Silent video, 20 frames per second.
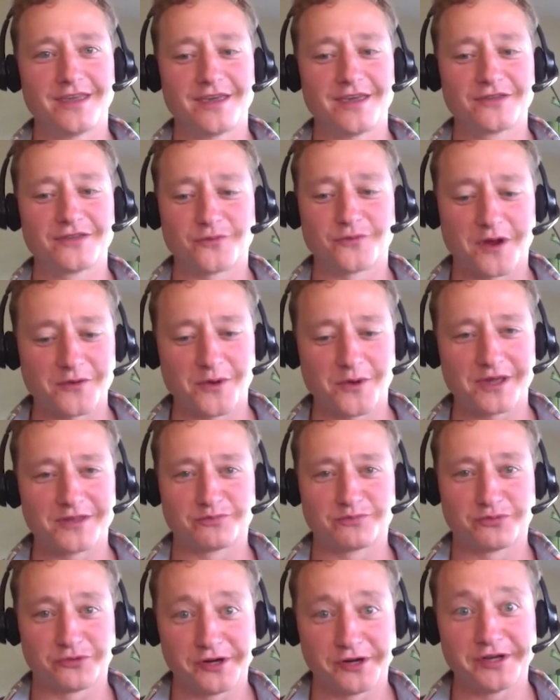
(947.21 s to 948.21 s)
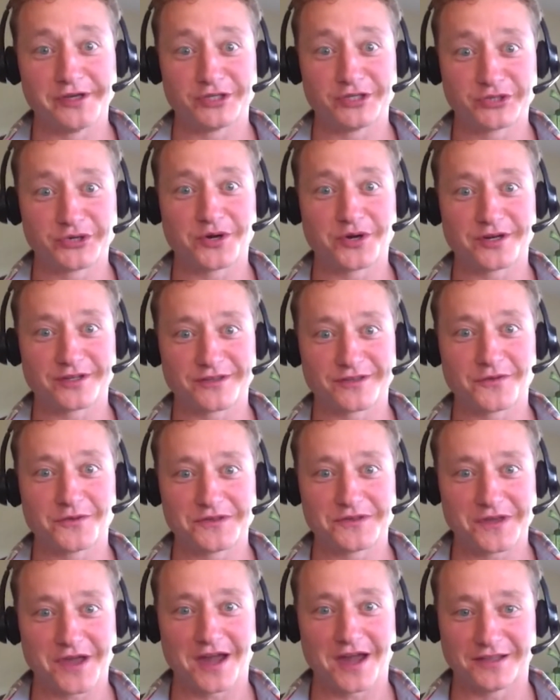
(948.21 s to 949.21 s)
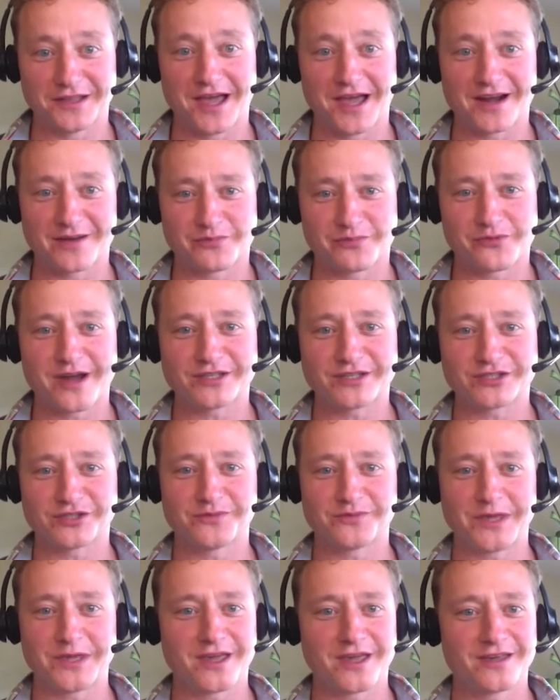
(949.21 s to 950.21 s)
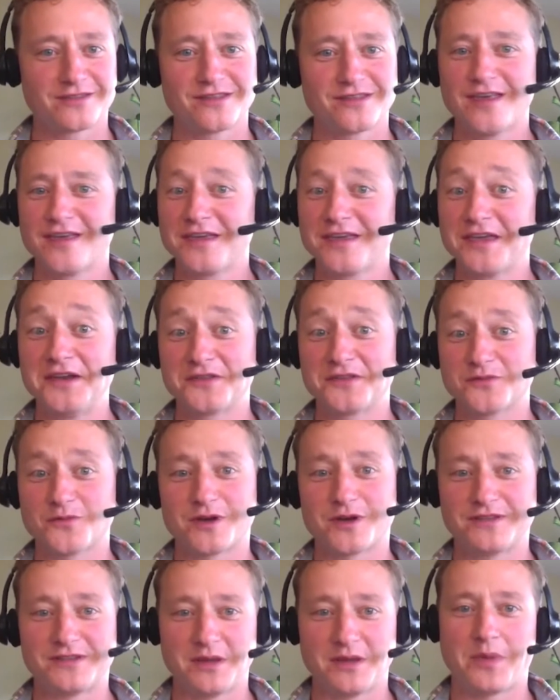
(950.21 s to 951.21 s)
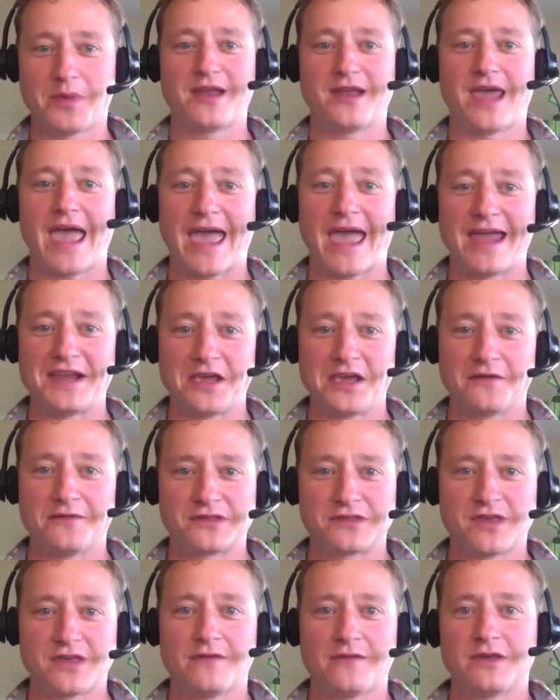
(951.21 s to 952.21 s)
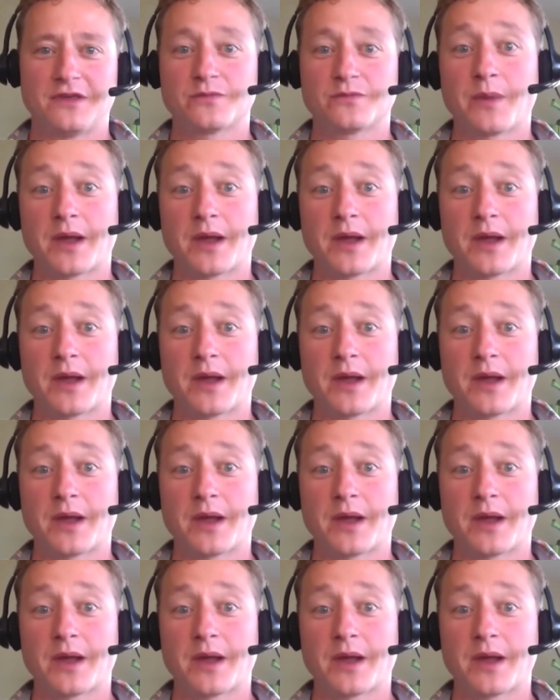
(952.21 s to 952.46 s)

his runway is pretty short, so he's got a lot of pressure because he doesn't want to dip into any of his savings.